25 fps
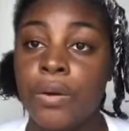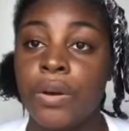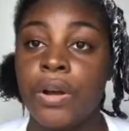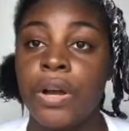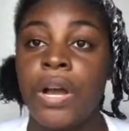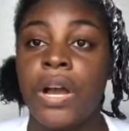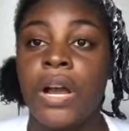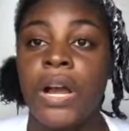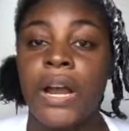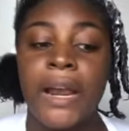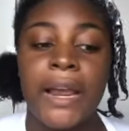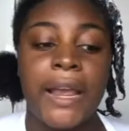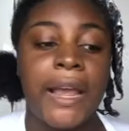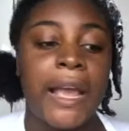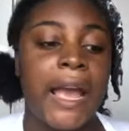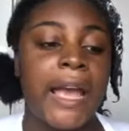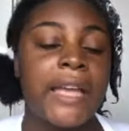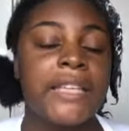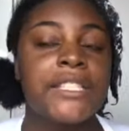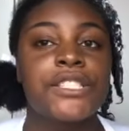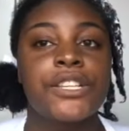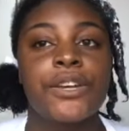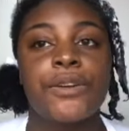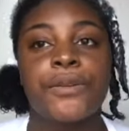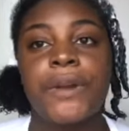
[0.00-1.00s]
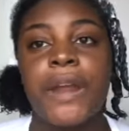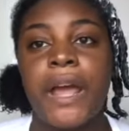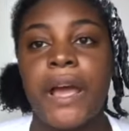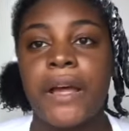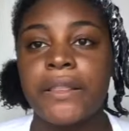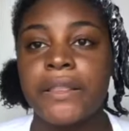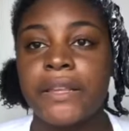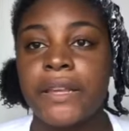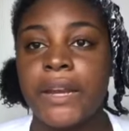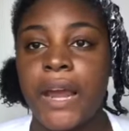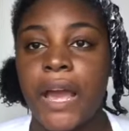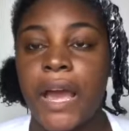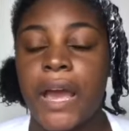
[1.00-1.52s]
Alright guys, so now
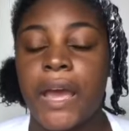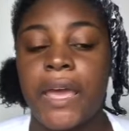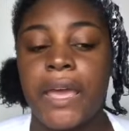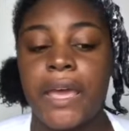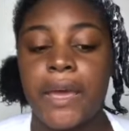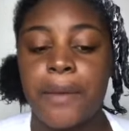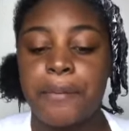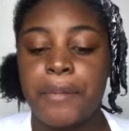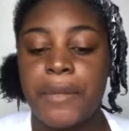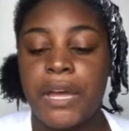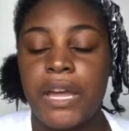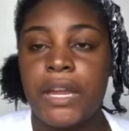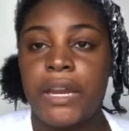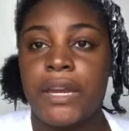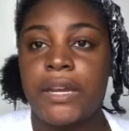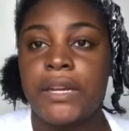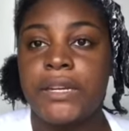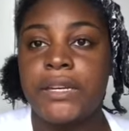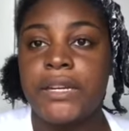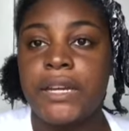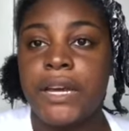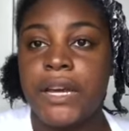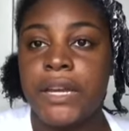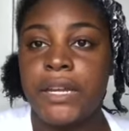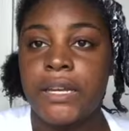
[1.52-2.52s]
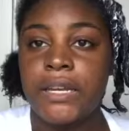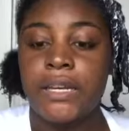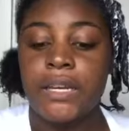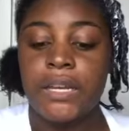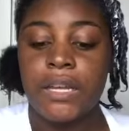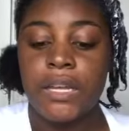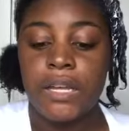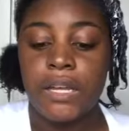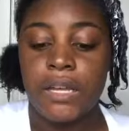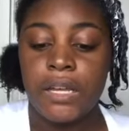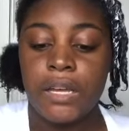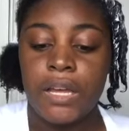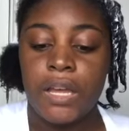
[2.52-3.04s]
that I am done
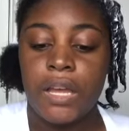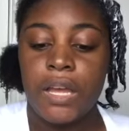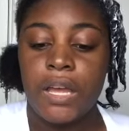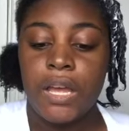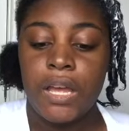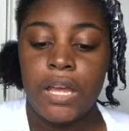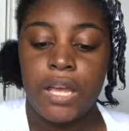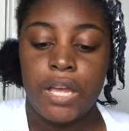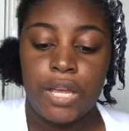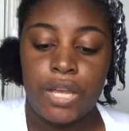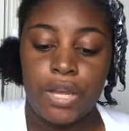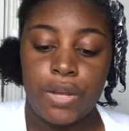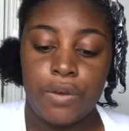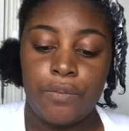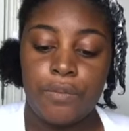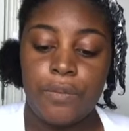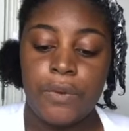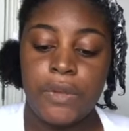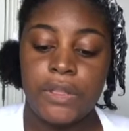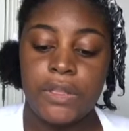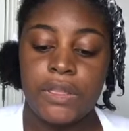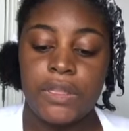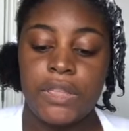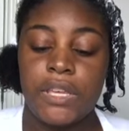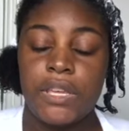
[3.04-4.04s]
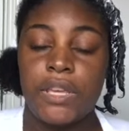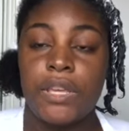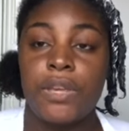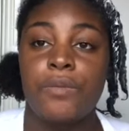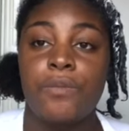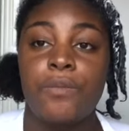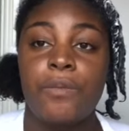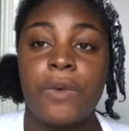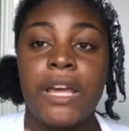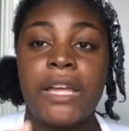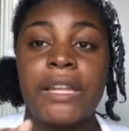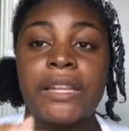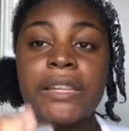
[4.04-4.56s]
with the
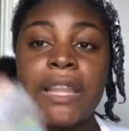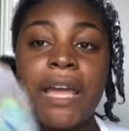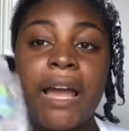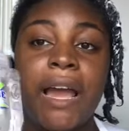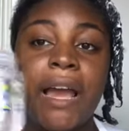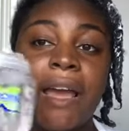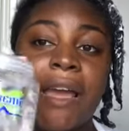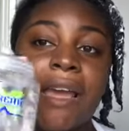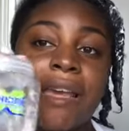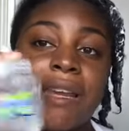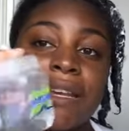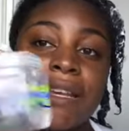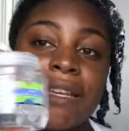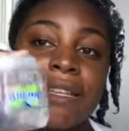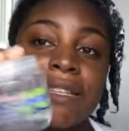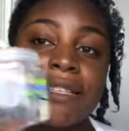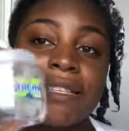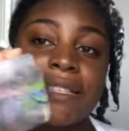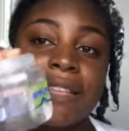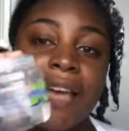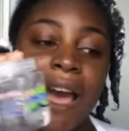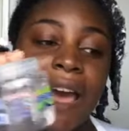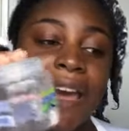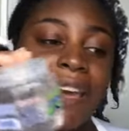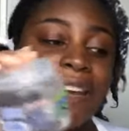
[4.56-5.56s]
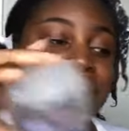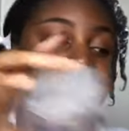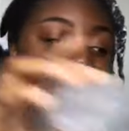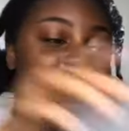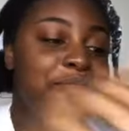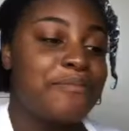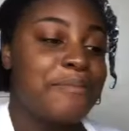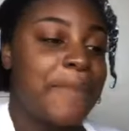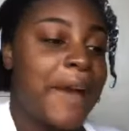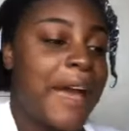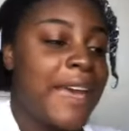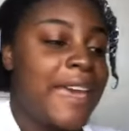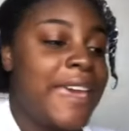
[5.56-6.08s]
wet line side of
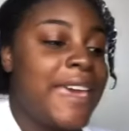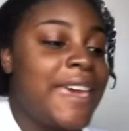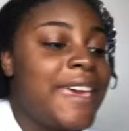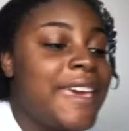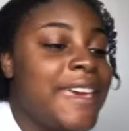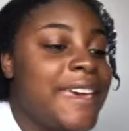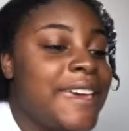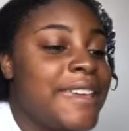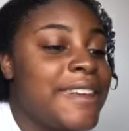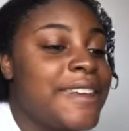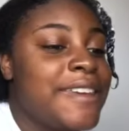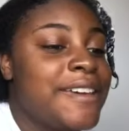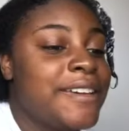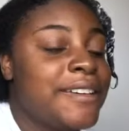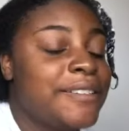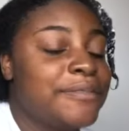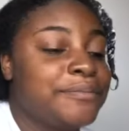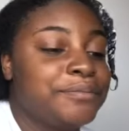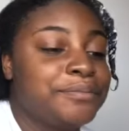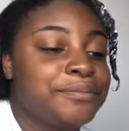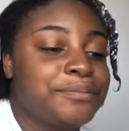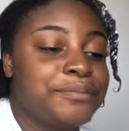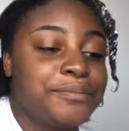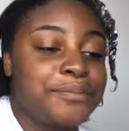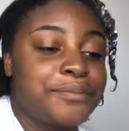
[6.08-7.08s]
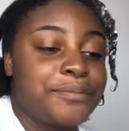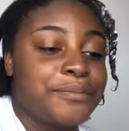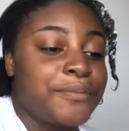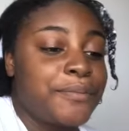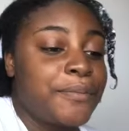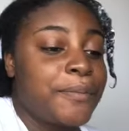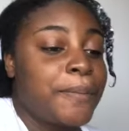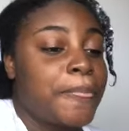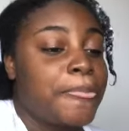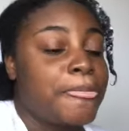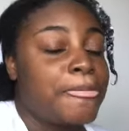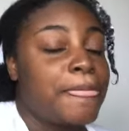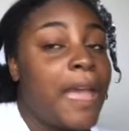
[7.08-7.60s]
my head,
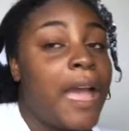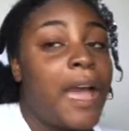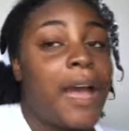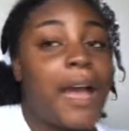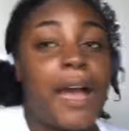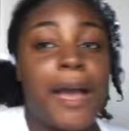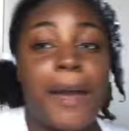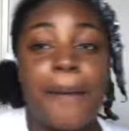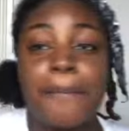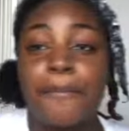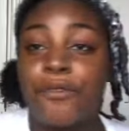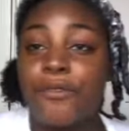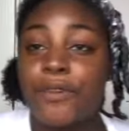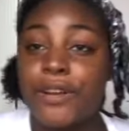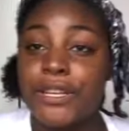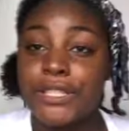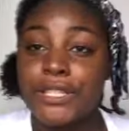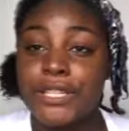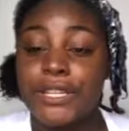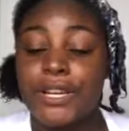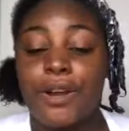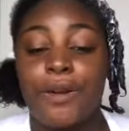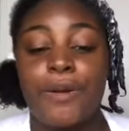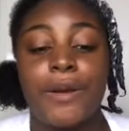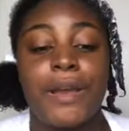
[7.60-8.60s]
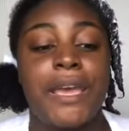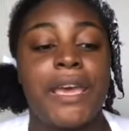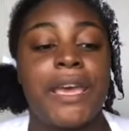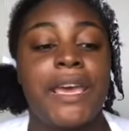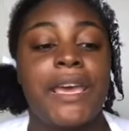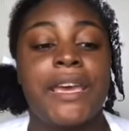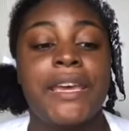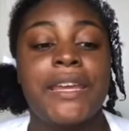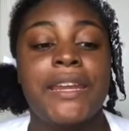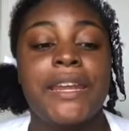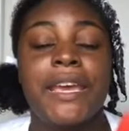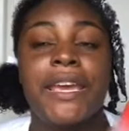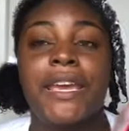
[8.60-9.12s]
I'm going to go
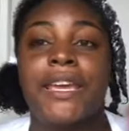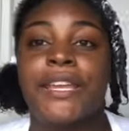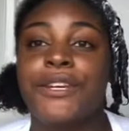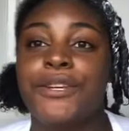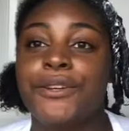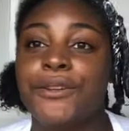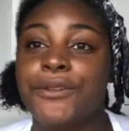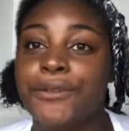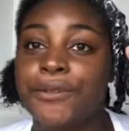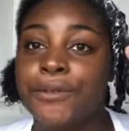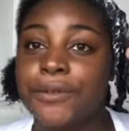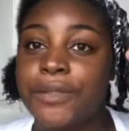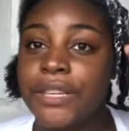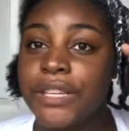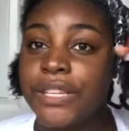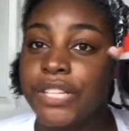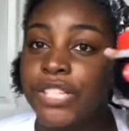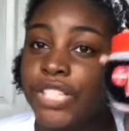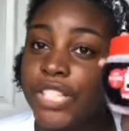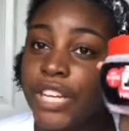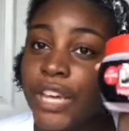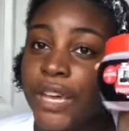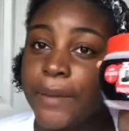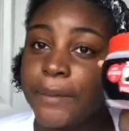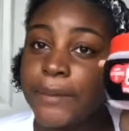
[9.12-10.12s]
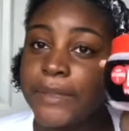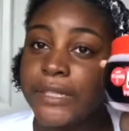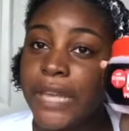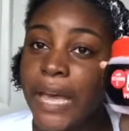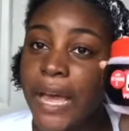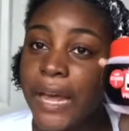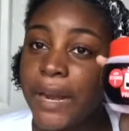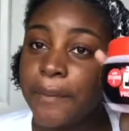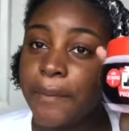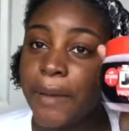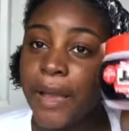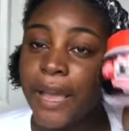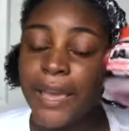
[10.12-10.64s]
ahead and do the jam
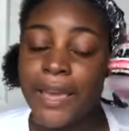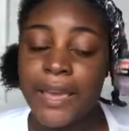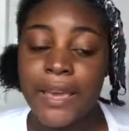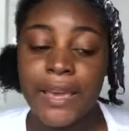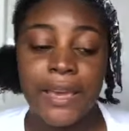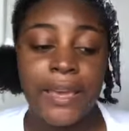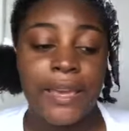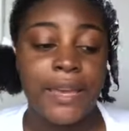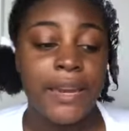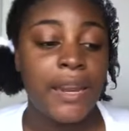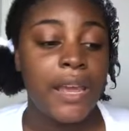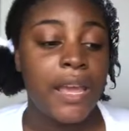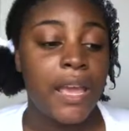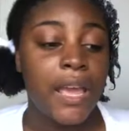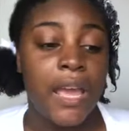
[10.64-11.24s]
side of my head.